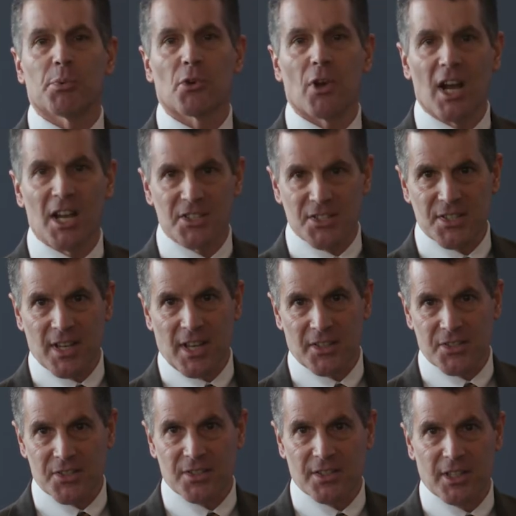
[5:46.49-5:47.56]

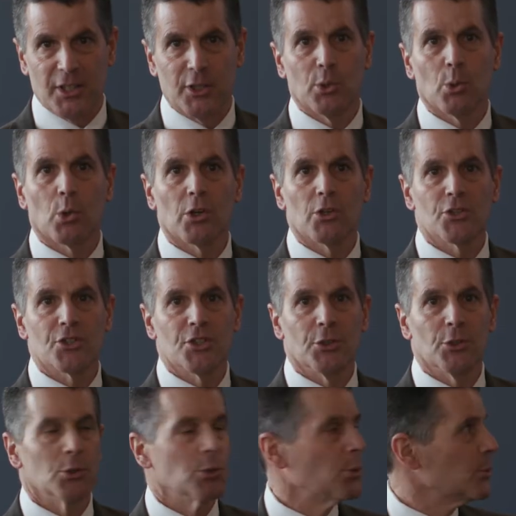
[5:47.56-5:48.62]
Process in order
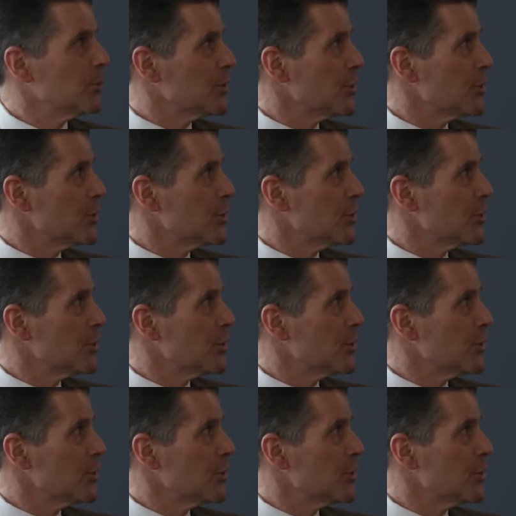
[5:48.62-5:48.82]
to